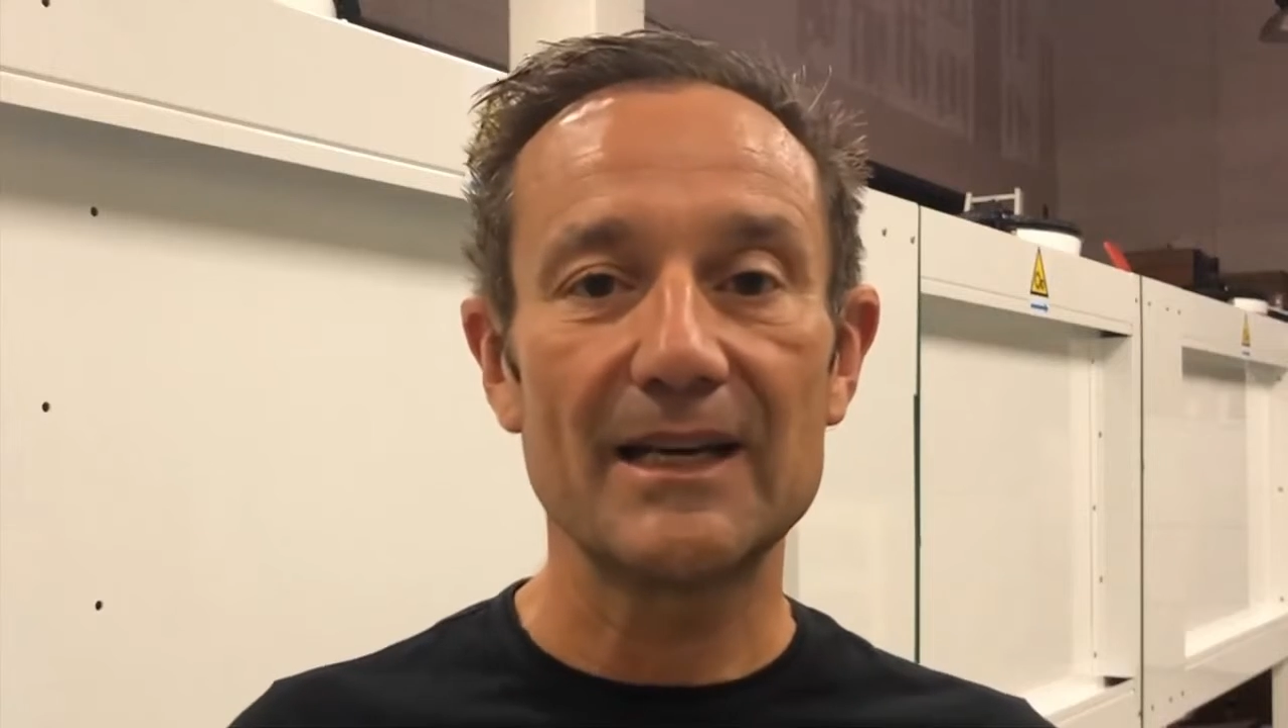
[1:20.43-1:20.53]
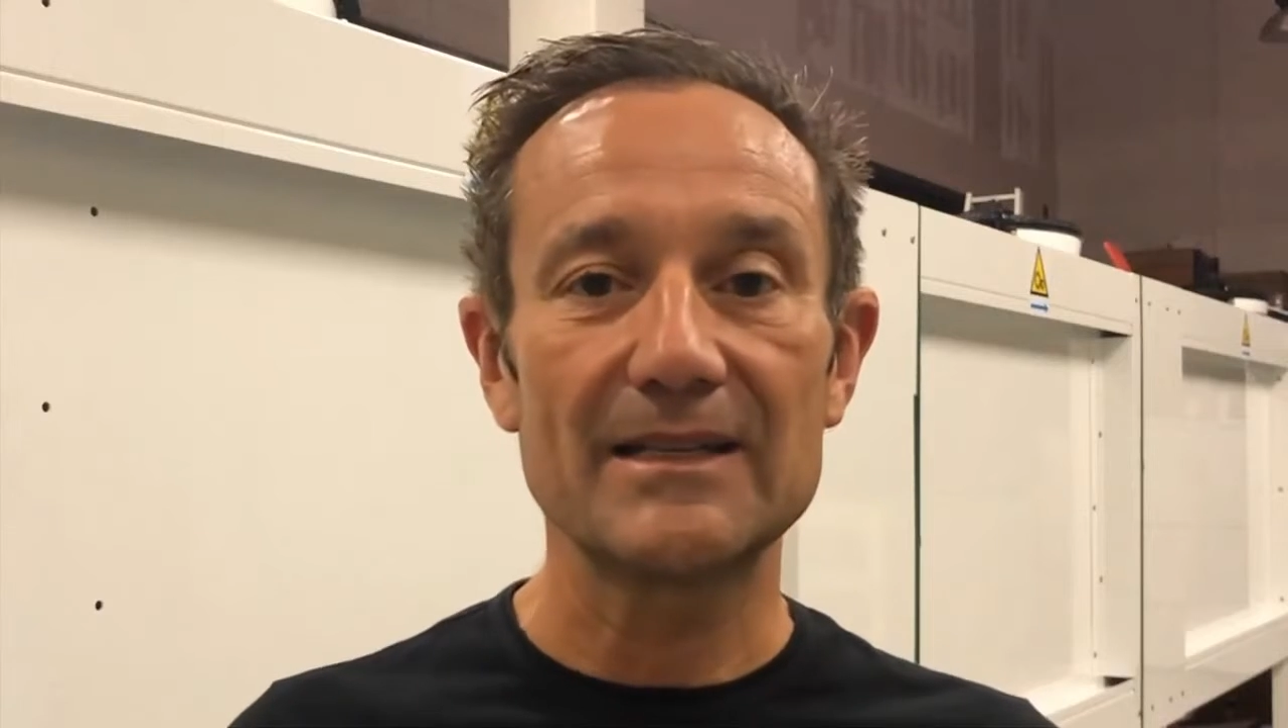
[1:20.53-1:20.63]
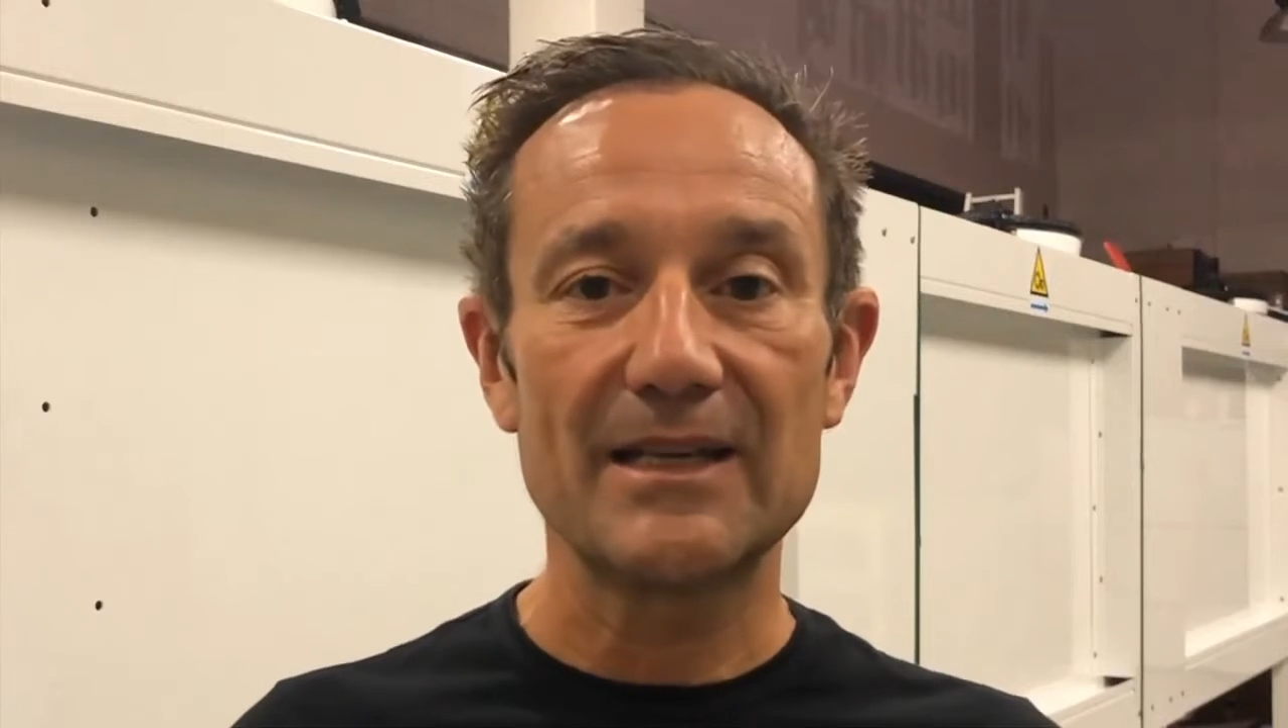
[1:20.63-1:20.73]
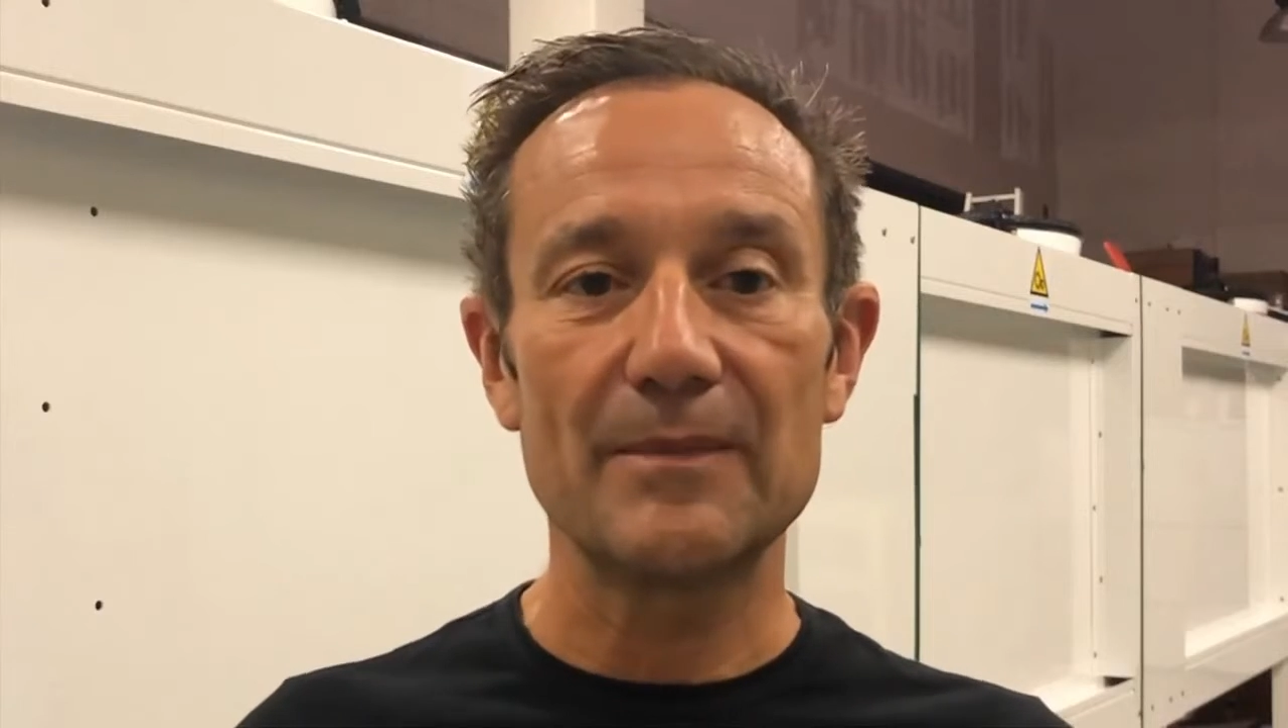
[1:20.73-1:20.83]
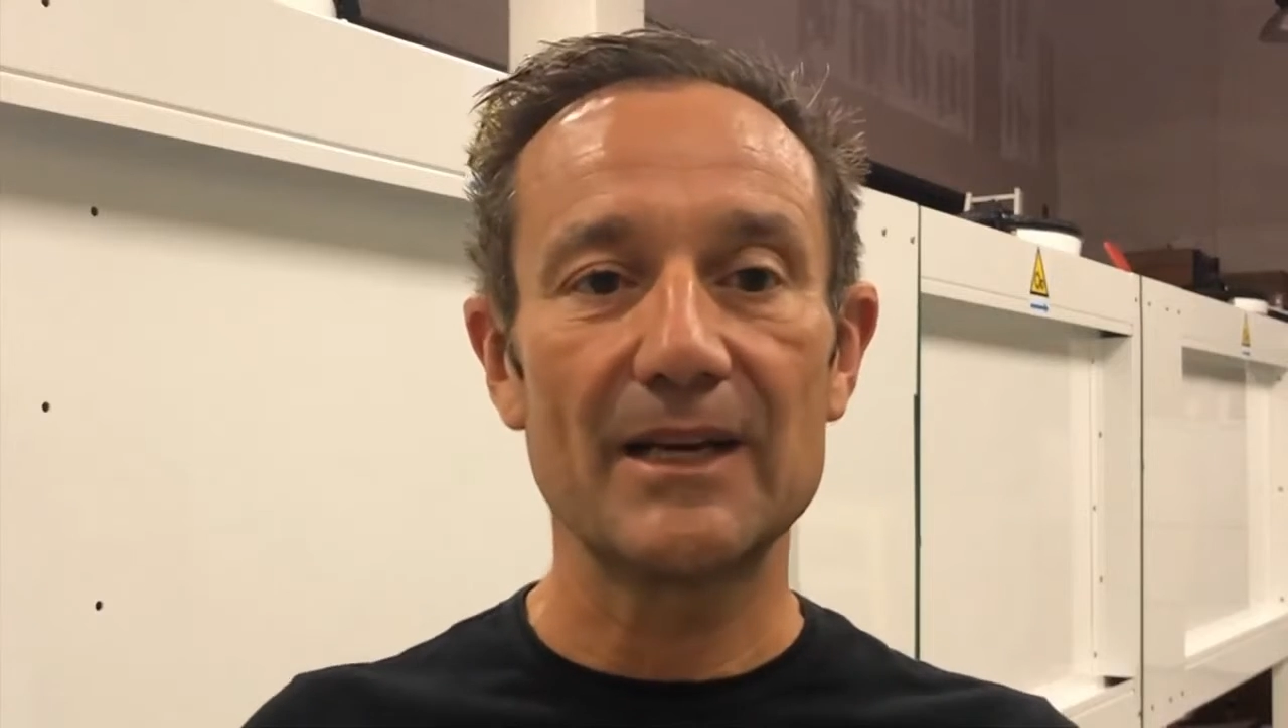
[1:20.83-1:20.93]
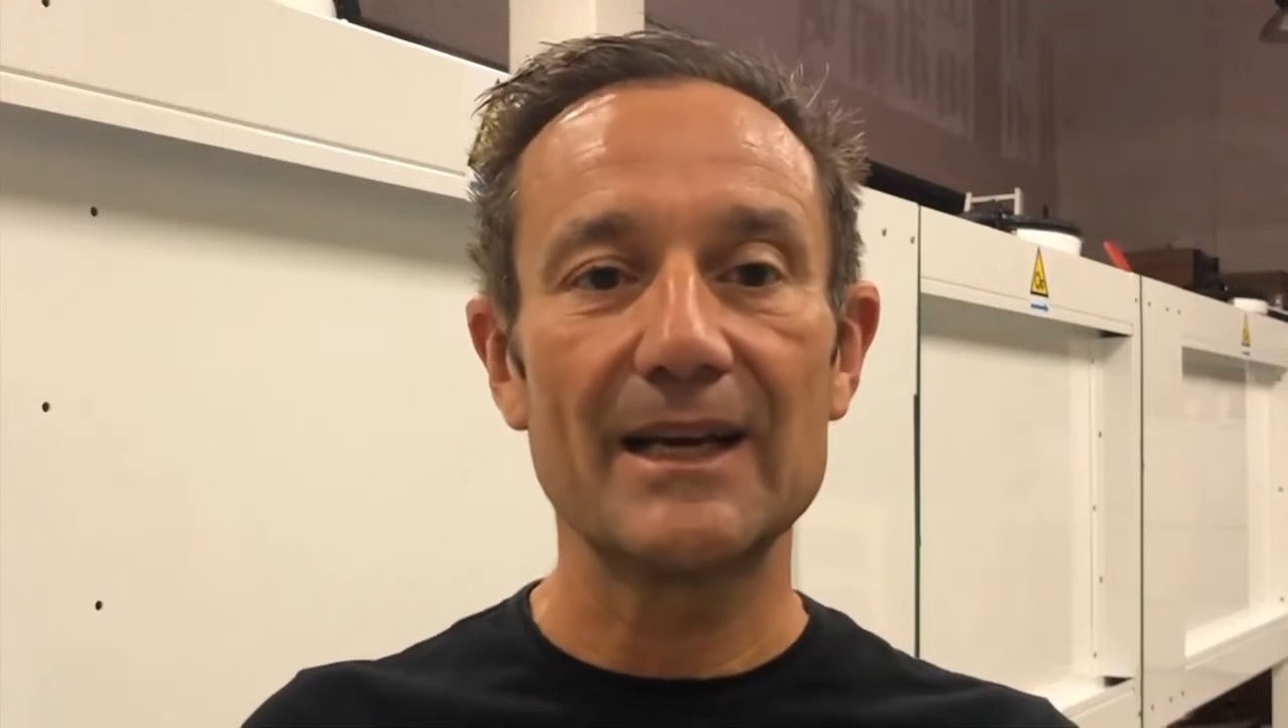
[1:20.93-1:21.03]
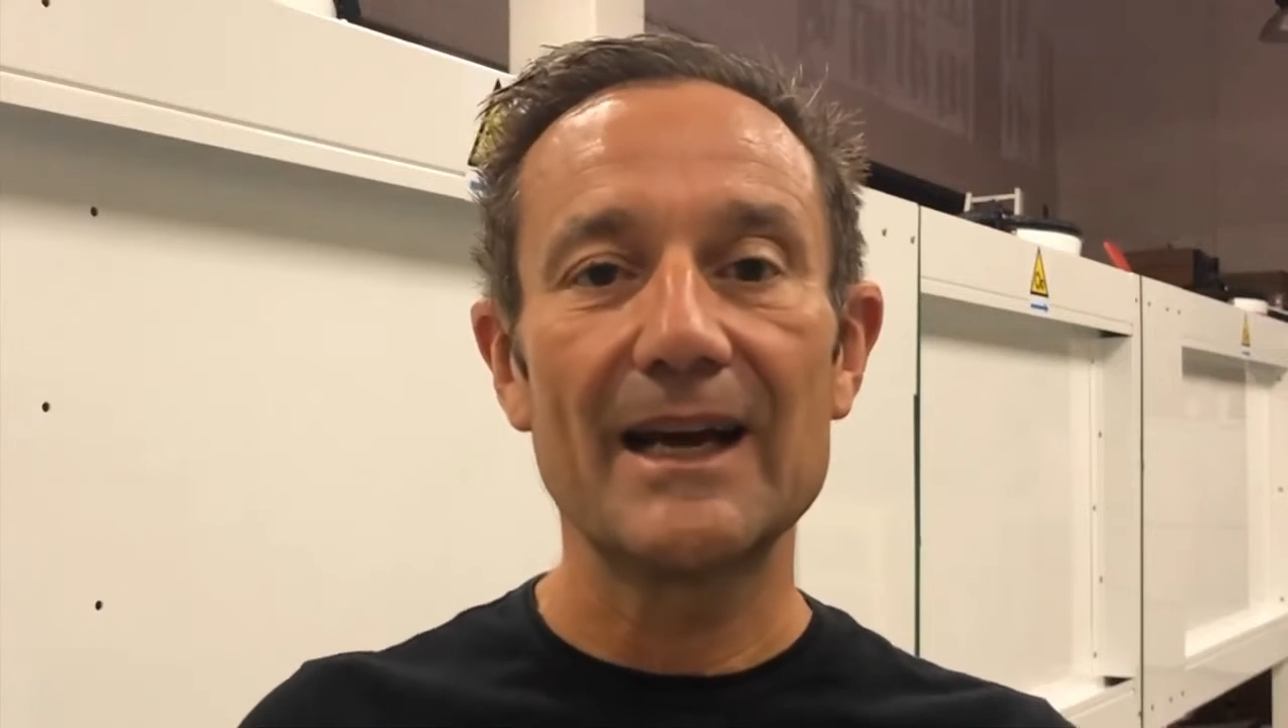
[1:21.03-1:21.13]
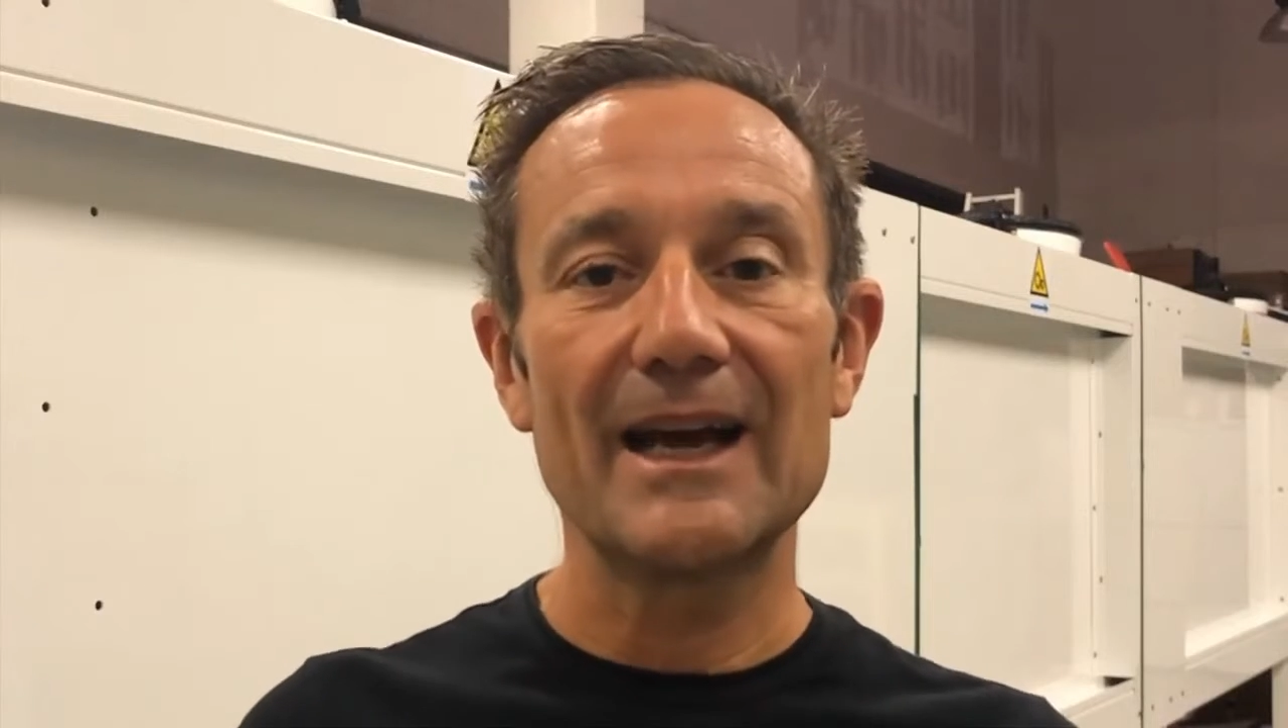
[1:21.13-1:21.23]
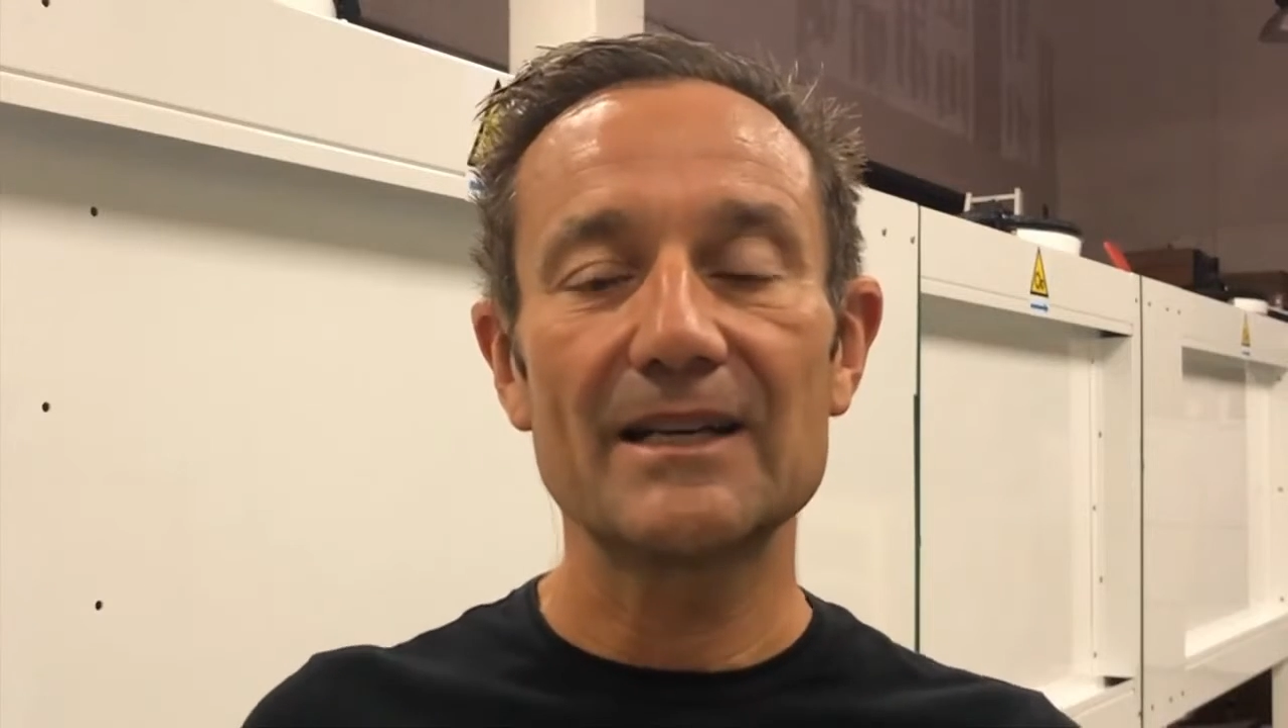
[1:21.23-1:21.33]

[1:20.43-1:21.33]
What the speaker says: that typically